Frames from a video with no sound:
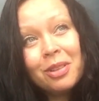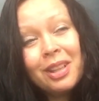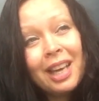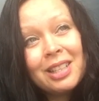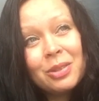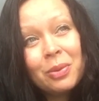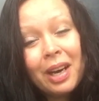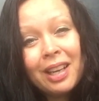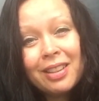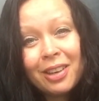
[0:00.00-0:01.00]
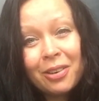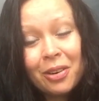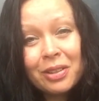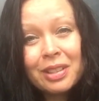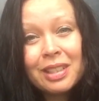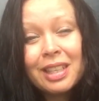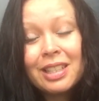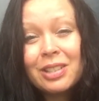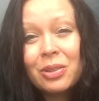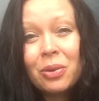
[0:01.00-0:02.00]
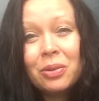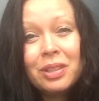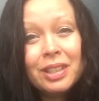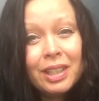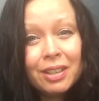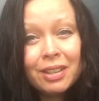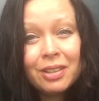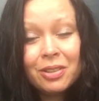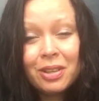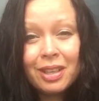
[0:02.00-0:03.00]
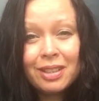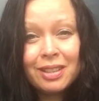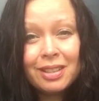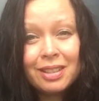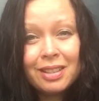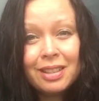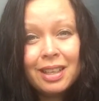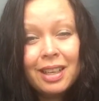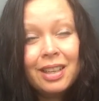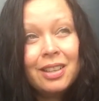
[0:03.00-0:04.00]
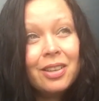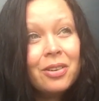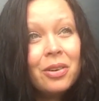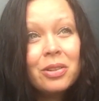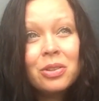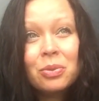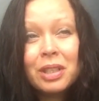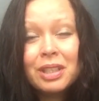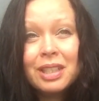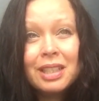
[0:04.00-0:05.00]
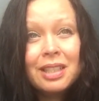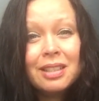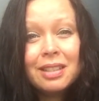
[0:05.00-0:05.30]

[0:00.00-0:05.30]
That's why the cross is so dear to us. The cross where Jesus